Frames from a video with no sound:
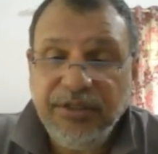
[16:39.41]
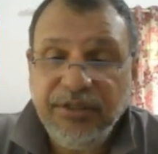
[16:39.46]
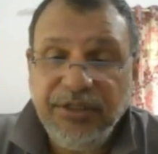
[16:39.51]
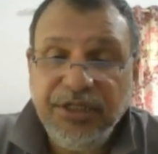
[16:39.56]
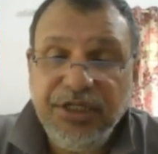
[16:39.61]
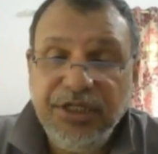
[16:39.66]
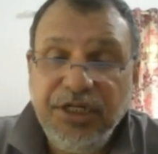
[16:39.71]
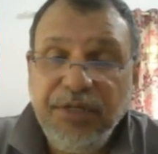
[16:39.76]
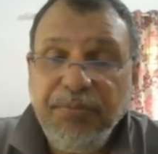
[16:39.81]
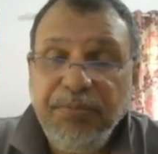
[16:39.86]

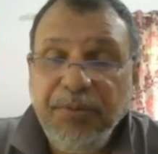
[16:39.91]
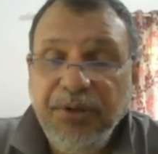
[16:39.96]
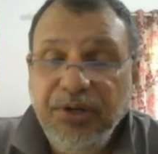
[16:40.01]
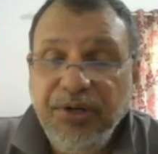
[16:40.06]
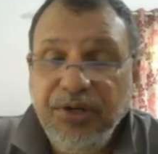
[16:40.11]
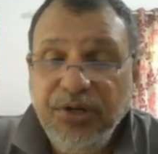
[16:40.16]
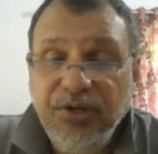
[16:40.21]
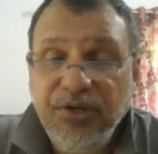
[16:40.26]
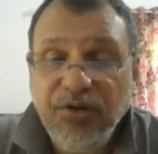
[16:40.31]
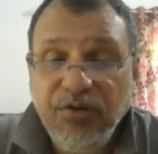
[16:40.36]

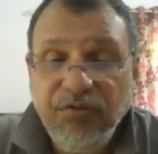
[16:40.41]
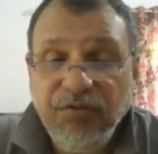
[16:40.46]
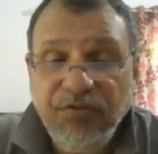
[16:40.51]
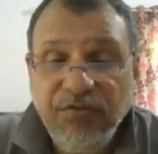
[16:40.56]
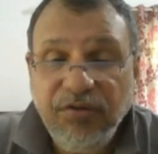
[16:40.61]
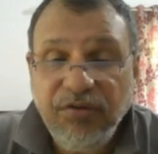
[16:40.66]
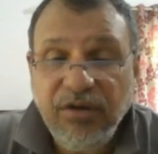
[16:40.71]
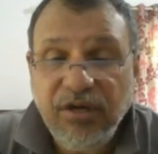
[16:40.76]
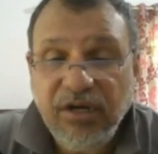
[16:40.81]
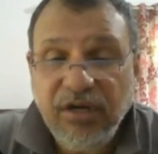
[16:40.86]
independent of
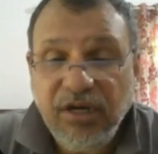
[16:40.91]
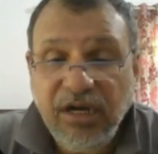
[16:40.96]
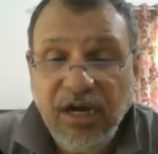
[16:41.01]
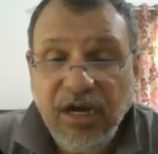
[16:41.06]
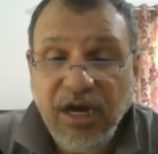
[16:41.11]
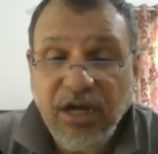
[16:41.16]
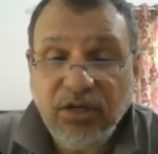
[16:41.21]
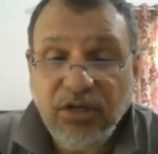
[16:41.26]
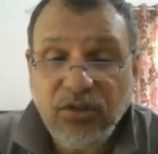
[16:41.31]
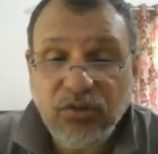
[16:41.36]

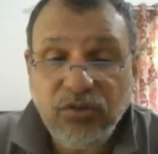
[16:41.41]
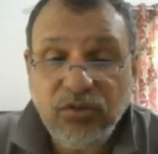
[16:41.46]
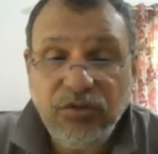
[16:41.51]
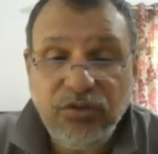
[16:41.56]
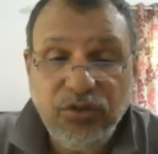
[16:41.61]
r2.